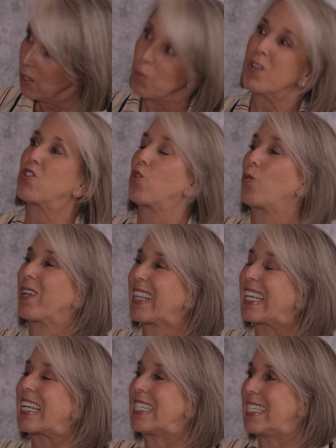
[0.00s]
which are
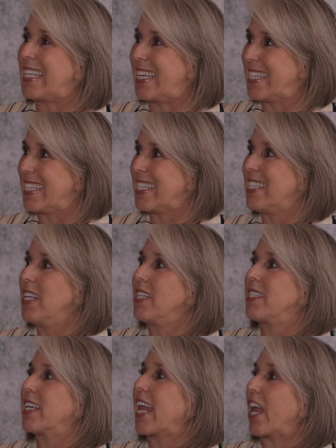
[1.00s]
really intended
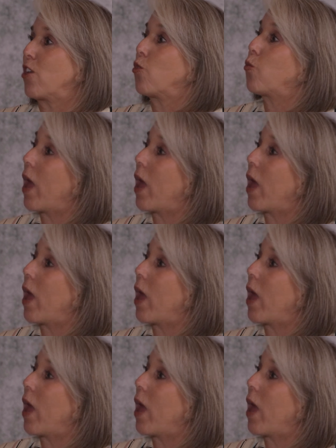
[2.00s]
to get you